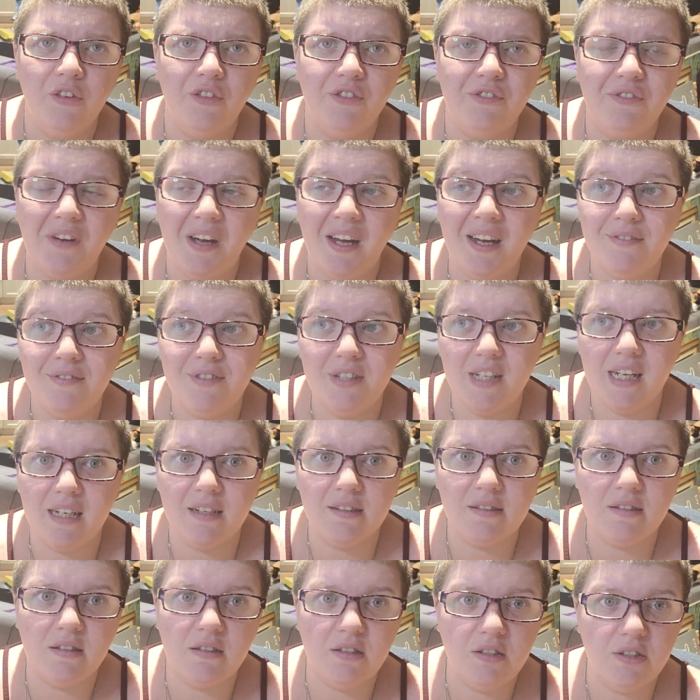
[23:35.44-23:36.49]
five
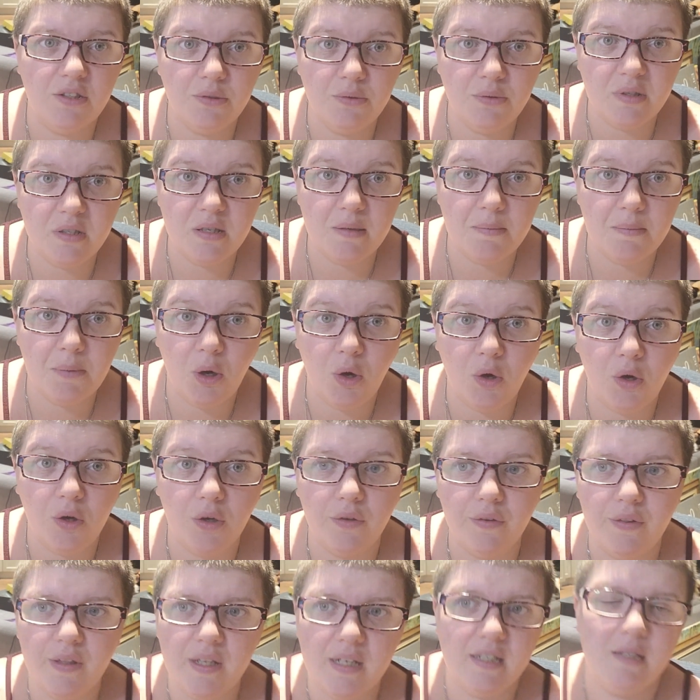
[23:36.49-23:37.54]
decks and use them
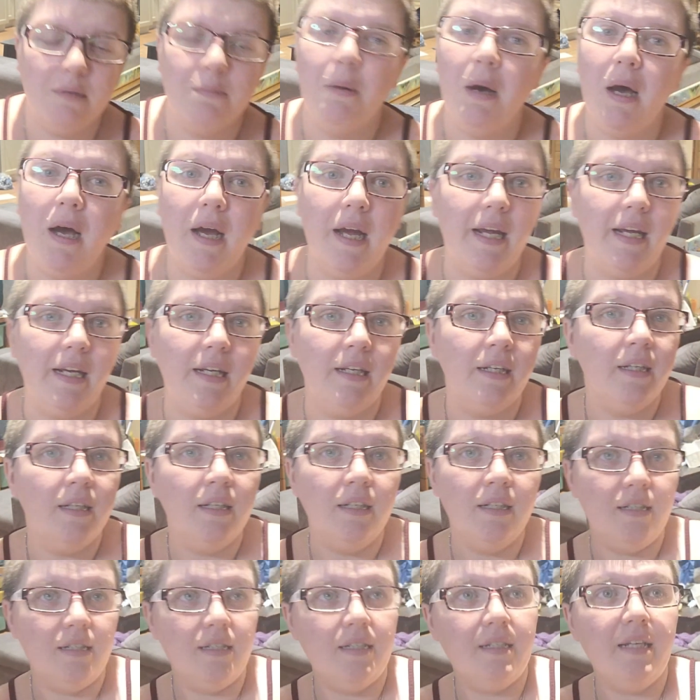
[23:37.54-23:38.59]
all than to buy
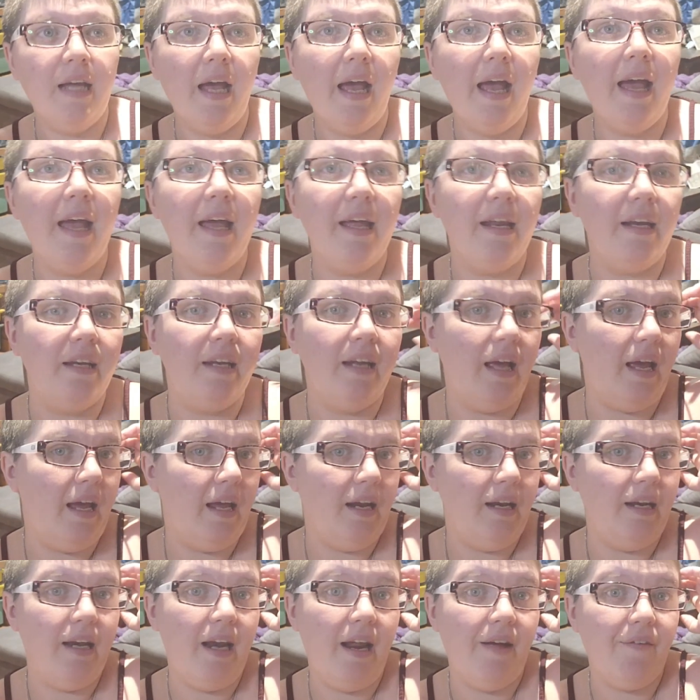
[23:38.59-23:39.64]
10
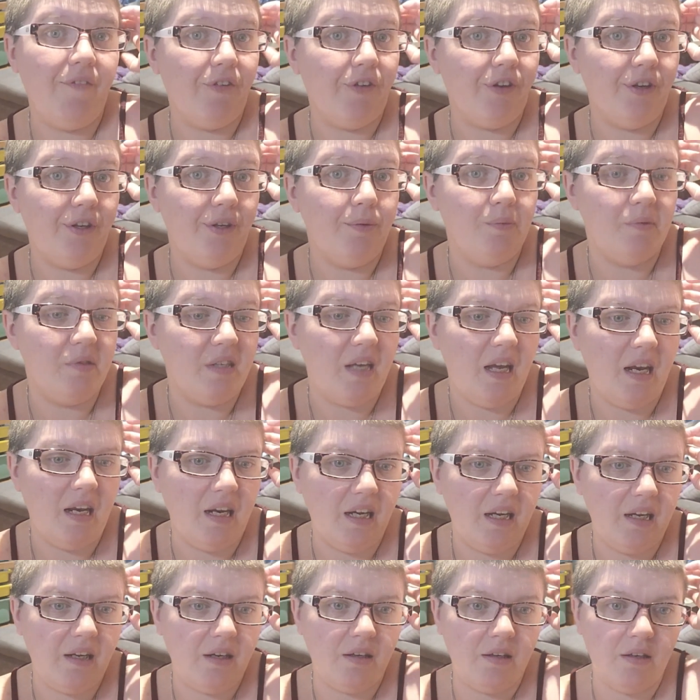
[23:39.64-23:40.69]
and never use
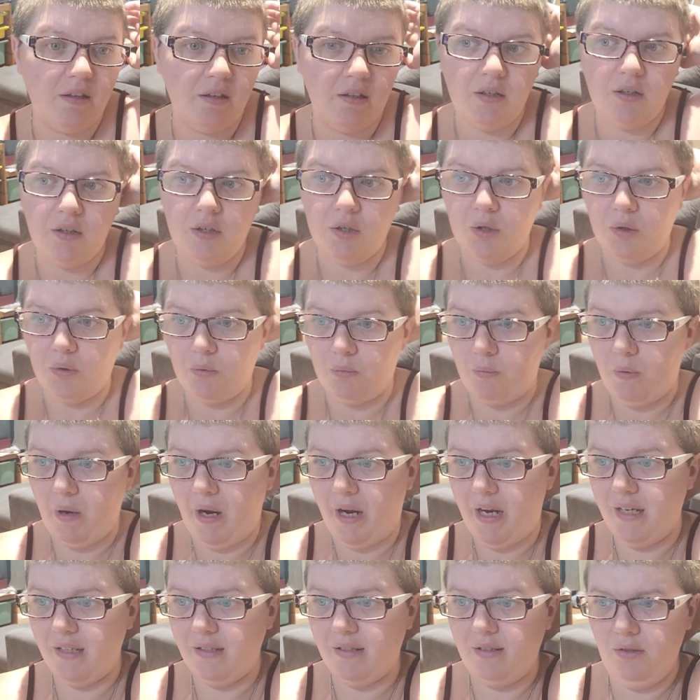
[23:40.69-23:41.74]
any,
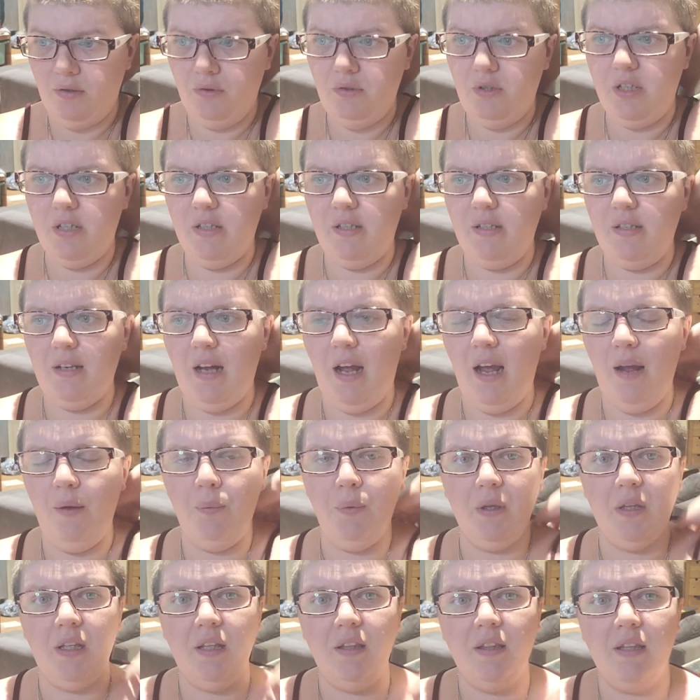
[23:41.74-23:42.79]
right? So just, I
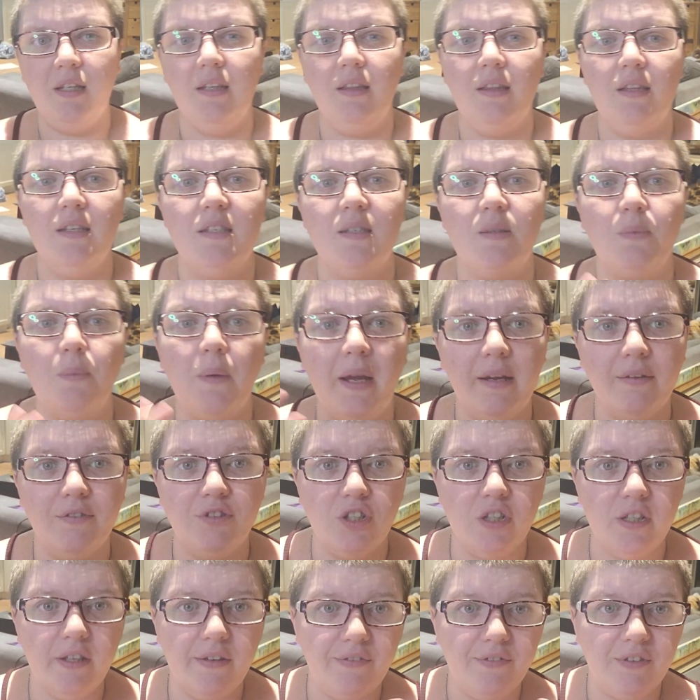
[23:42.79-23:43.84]
really think this way of
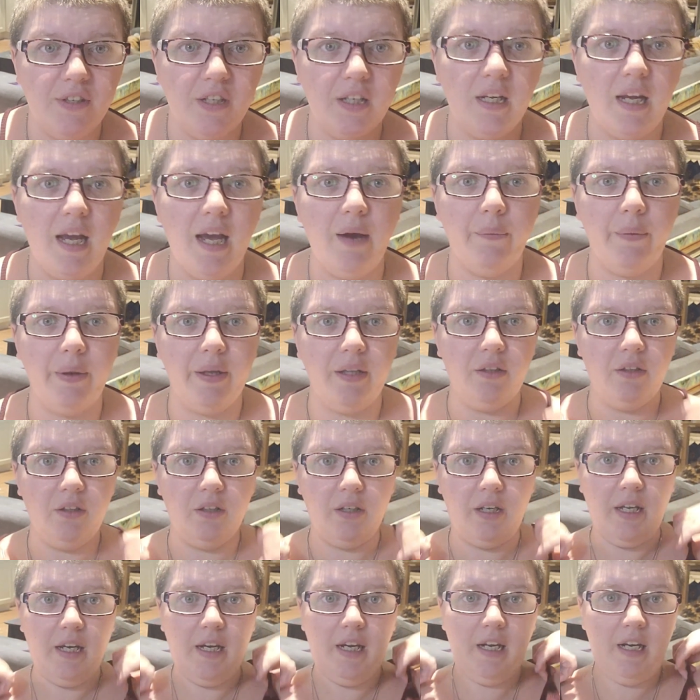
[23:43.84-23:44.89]
shifting how I
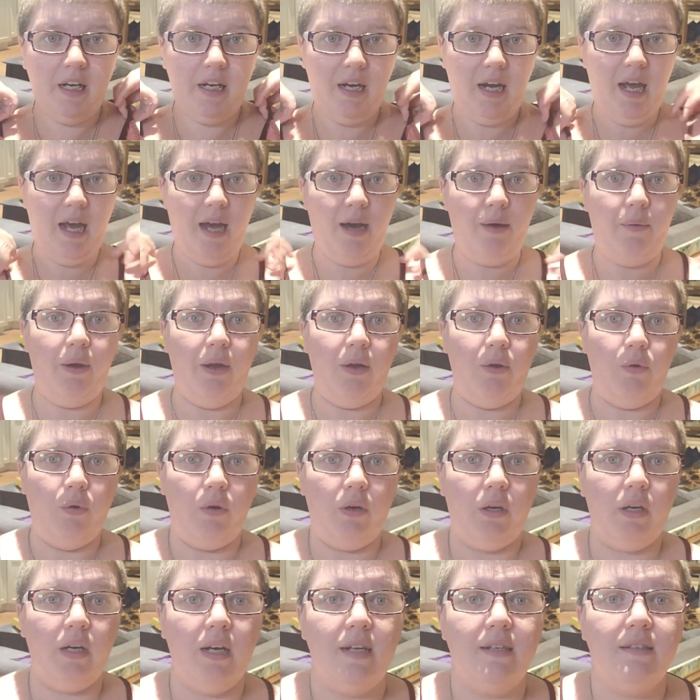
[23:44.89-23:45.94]
look at it and how I
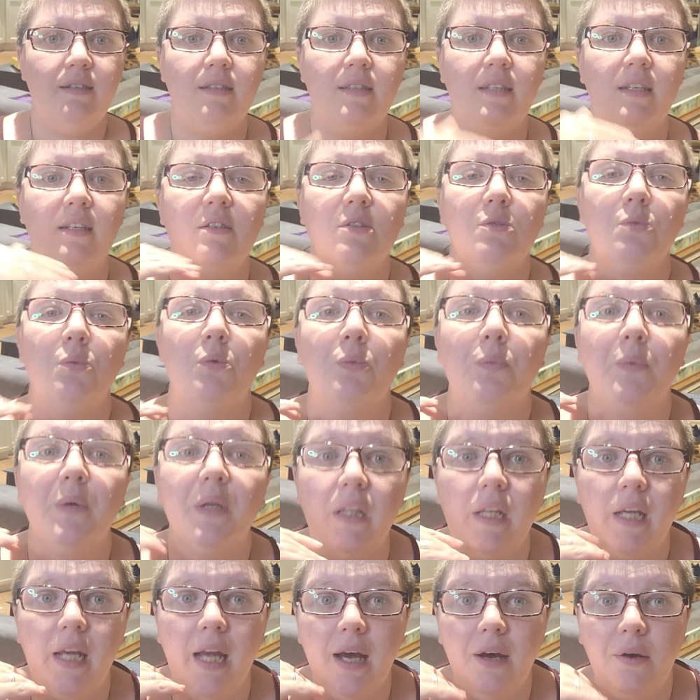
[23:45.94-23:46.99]
organize things will
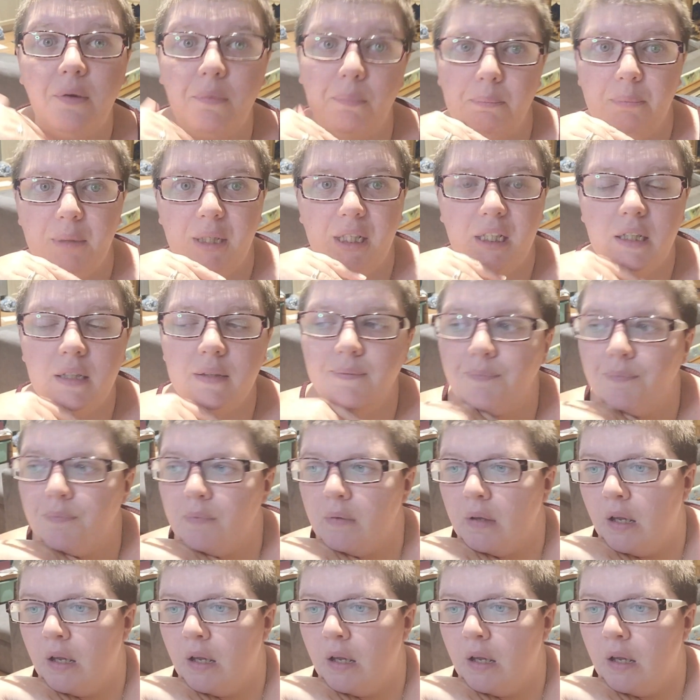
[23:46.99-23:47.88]
really help me